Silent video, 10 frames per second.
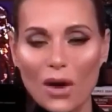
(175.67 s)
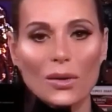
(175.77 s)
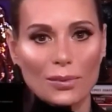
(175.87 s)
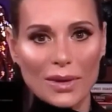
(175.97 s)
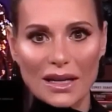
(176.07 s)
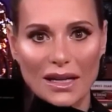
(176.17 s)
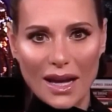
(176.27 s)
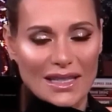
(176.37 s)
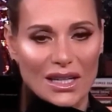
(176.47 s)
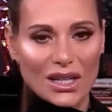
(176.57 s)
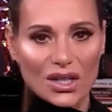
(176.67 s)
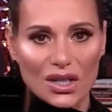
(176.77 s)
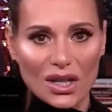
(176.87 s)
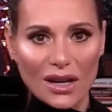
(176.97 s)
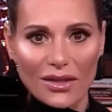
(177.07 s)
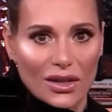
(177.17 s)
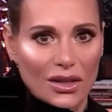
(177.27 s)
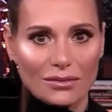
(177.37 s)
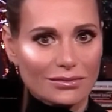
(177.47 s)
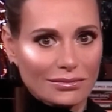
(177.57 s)
the timing of all this
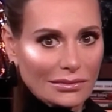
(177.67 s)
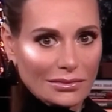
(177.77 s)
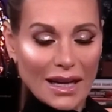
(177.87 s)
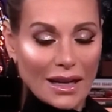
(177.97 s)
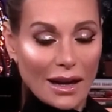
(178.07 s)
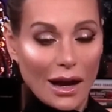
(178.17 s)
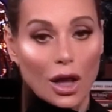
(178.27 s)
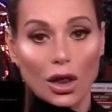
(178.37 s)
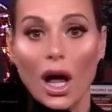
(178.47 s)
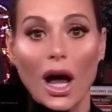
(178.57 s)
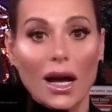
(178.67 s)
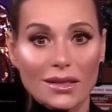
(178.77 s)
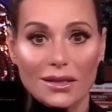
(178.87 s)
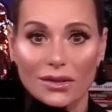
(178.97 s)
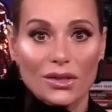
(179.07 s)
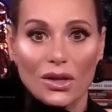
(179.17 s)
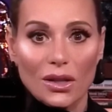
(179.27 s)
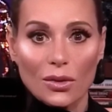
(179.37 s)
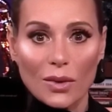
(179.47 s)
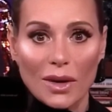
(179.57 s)
has been wild. She's trying
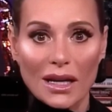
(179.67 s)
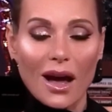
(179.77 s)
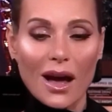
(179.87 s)
to deal with